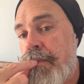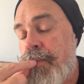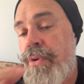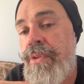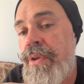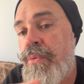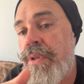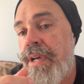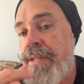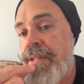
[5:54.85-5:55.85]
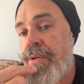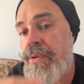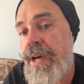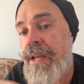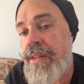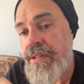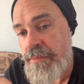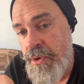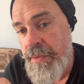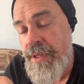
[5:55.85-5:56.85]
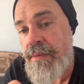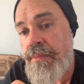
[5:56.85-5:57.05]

Whether they realize it or not in this moment.